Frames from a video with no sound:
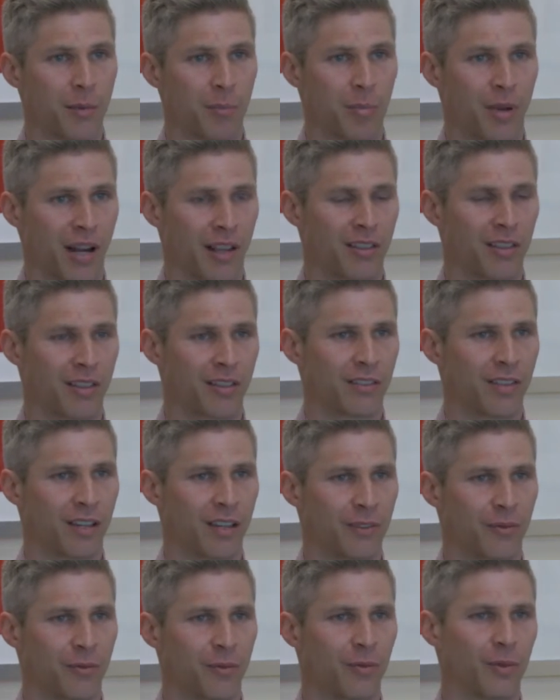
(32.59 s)
But I think that
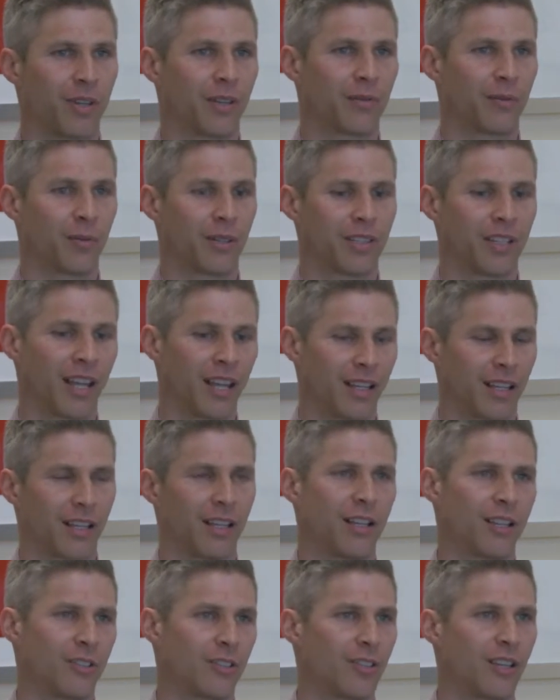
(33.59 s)
if we take
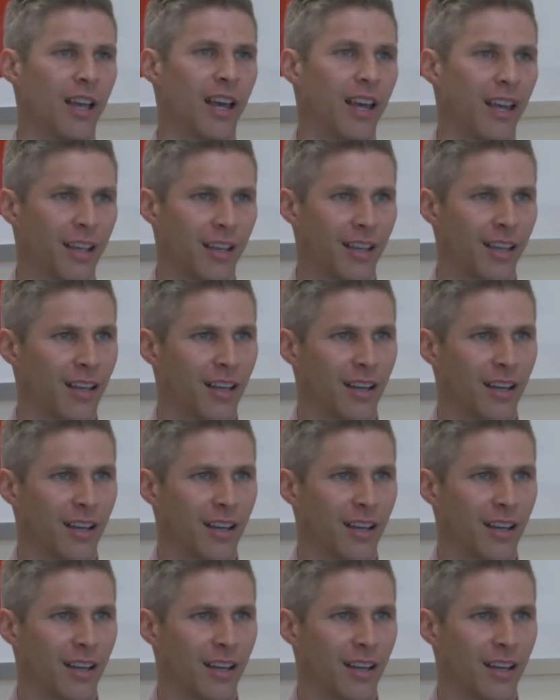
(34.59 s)
each day